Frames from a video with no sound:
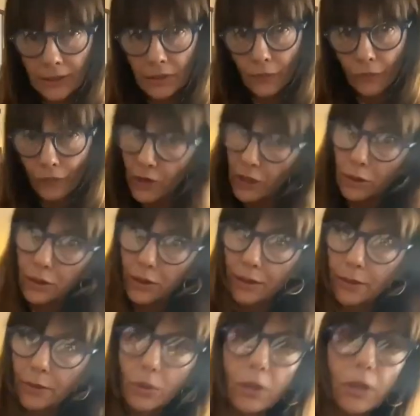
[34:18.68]
feel
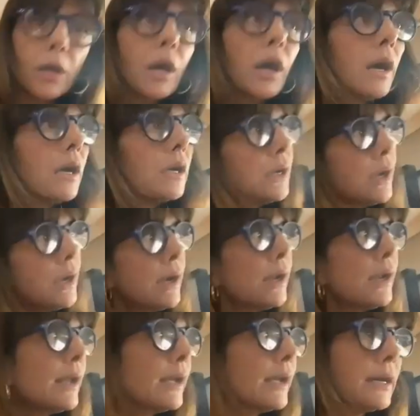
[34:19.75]

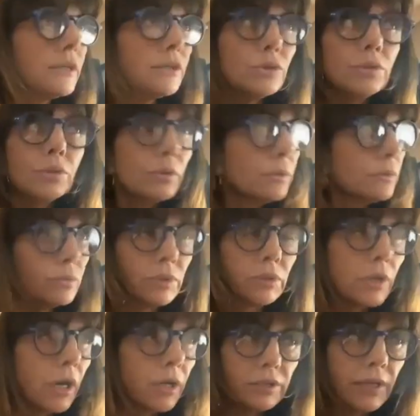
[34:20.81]
like I do, would
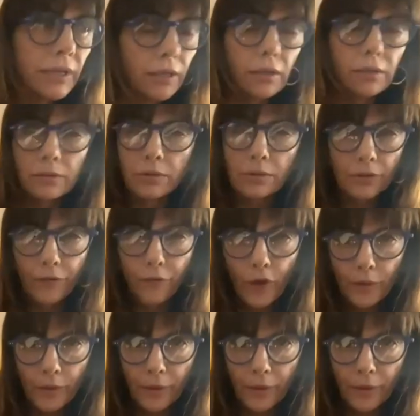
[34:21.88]
not take a good photo.